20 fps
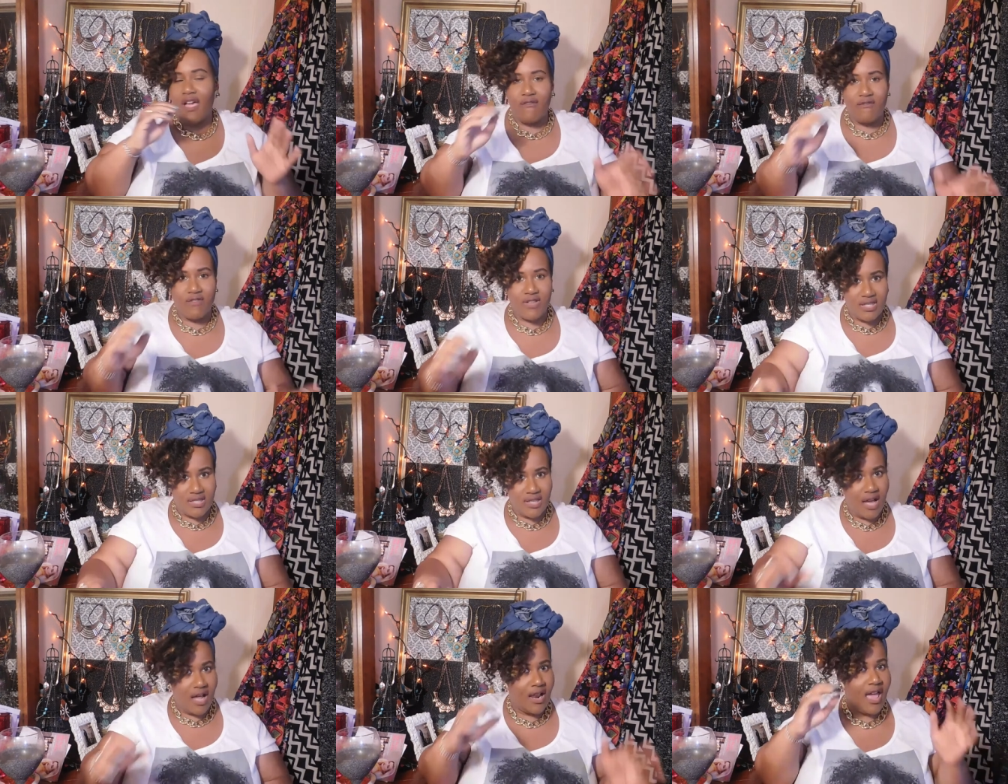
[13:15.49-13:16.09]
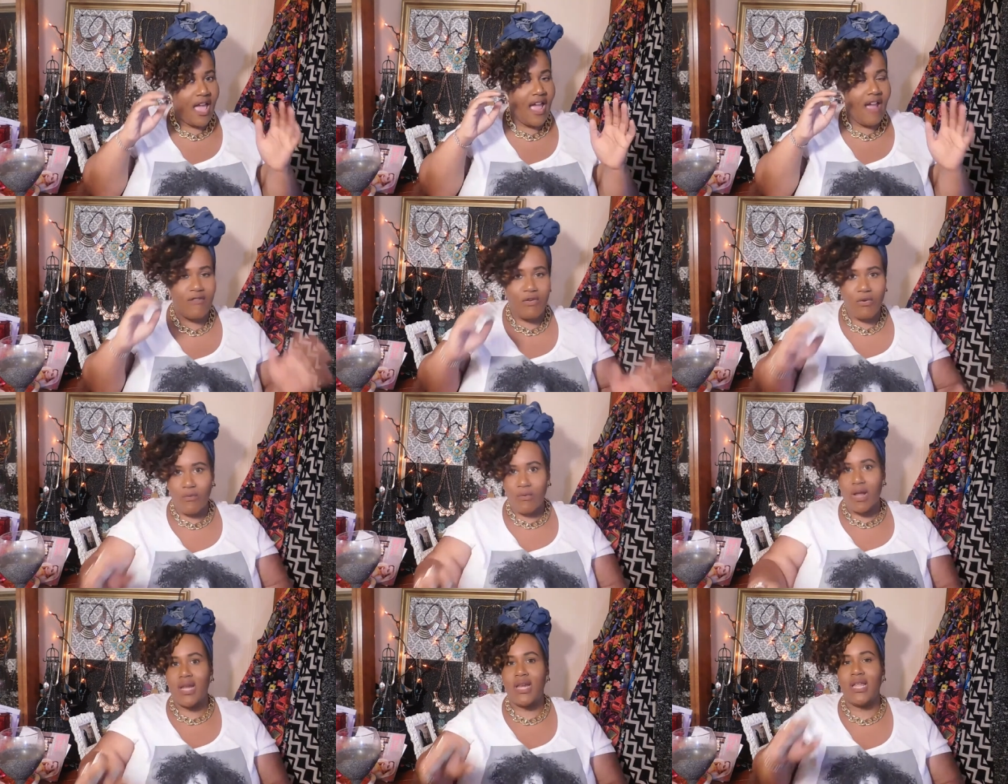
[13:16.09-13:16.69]
every styler,
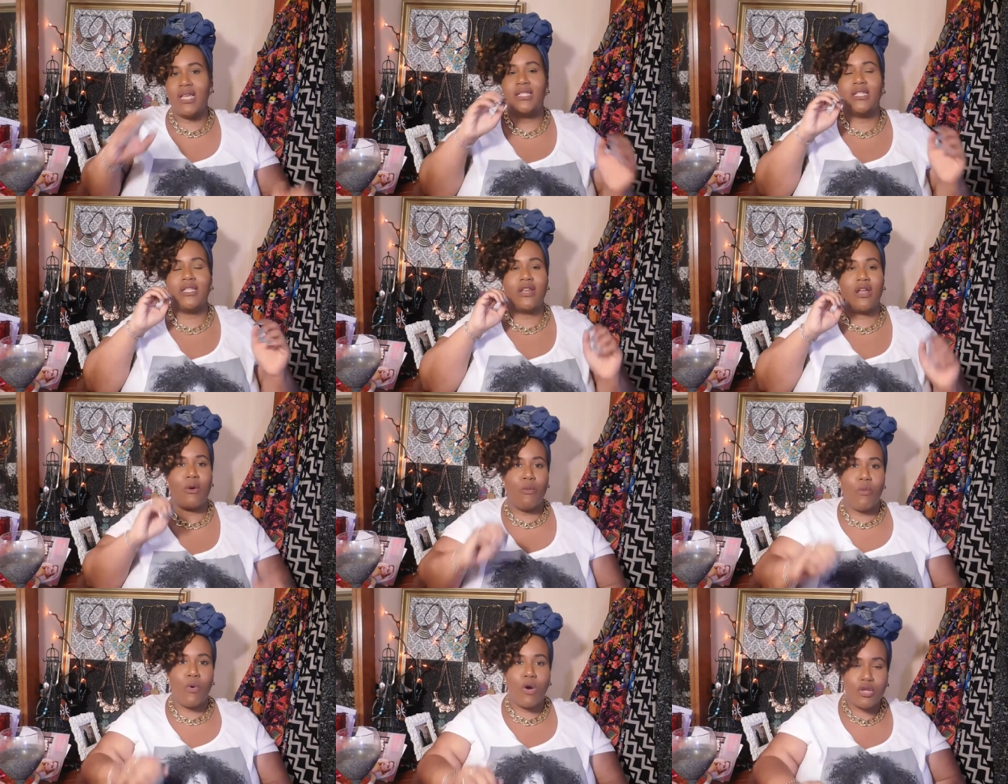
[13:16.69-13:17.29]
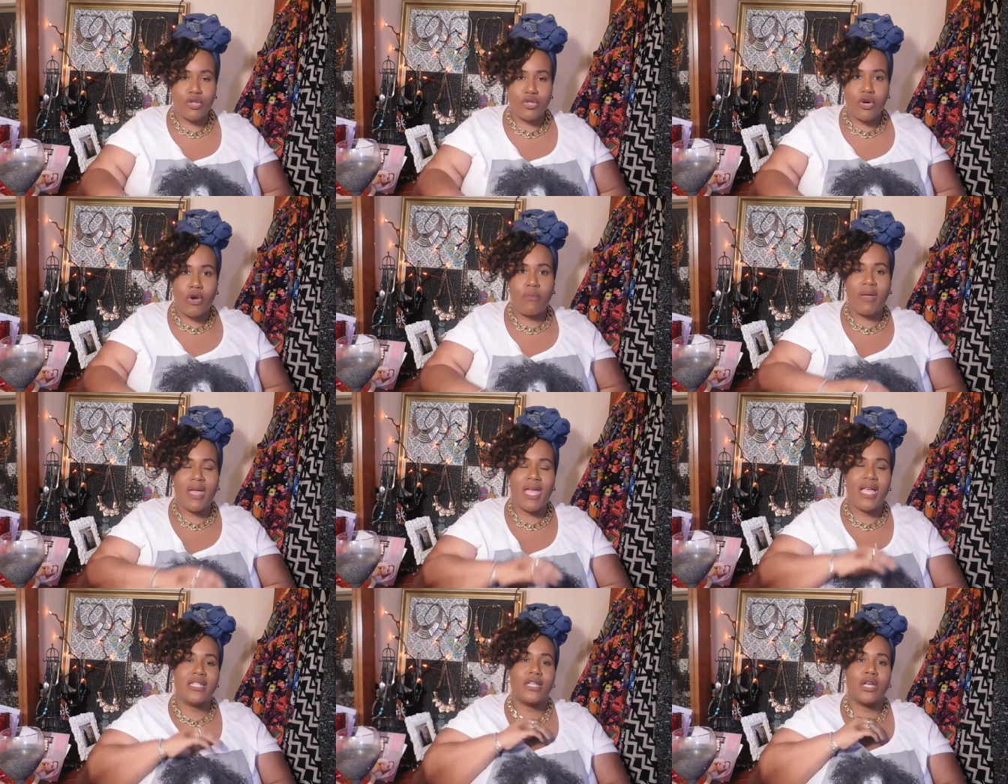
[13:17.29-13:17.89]
everyone needs in their wardrobe
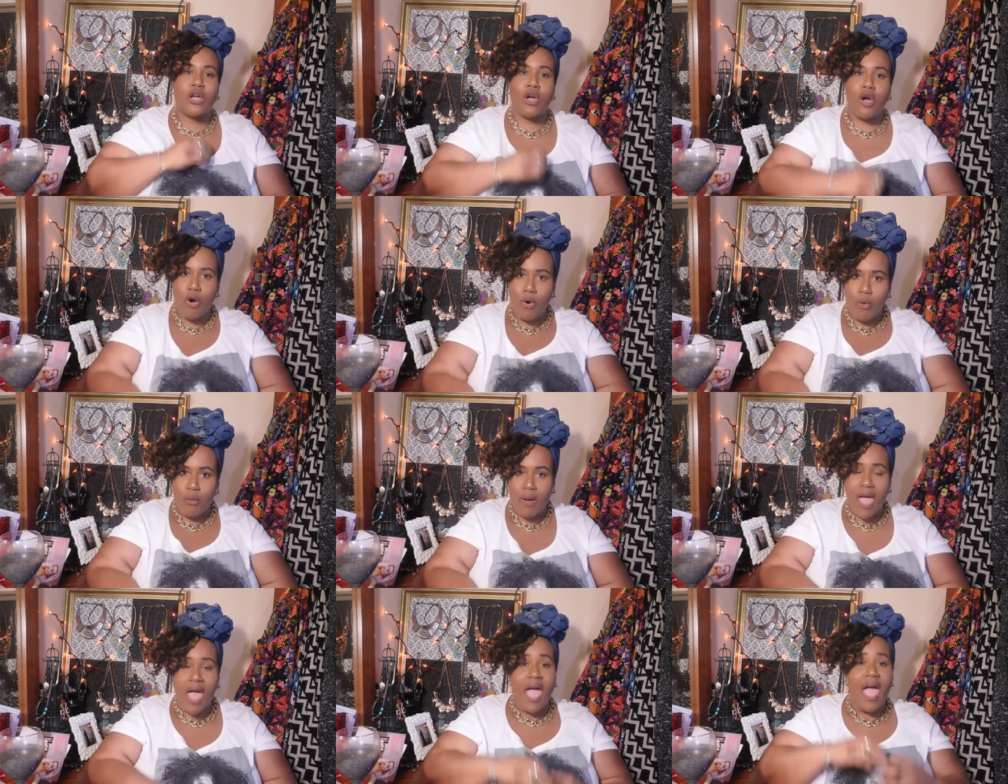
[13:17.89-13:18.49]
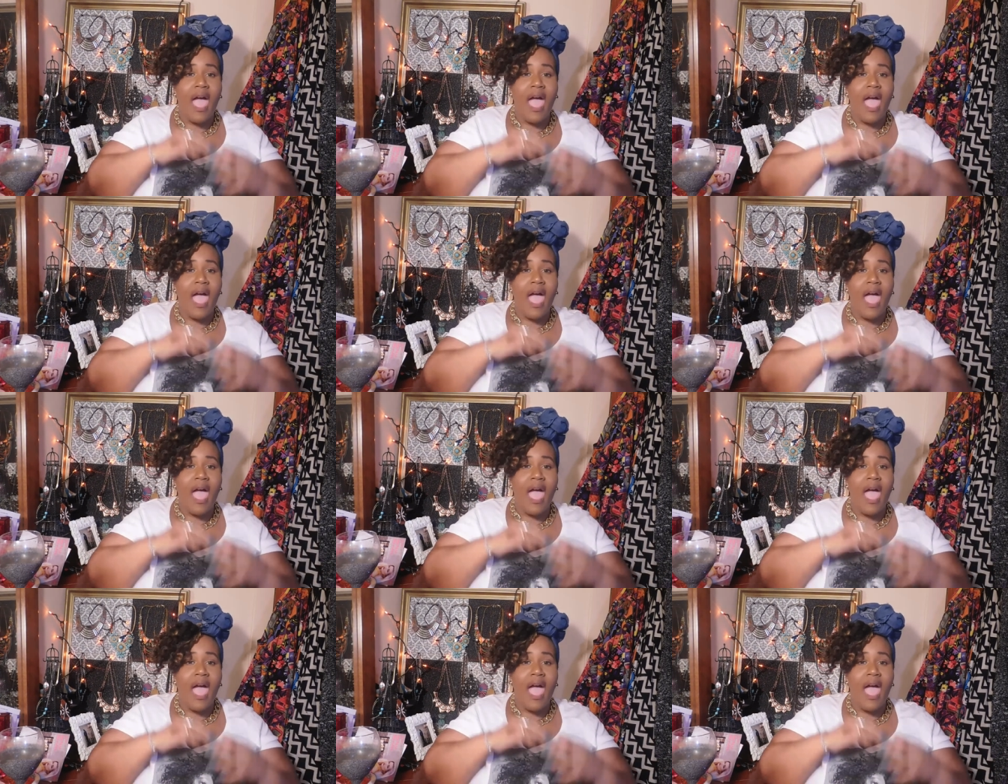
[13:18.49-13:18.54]
is a coat.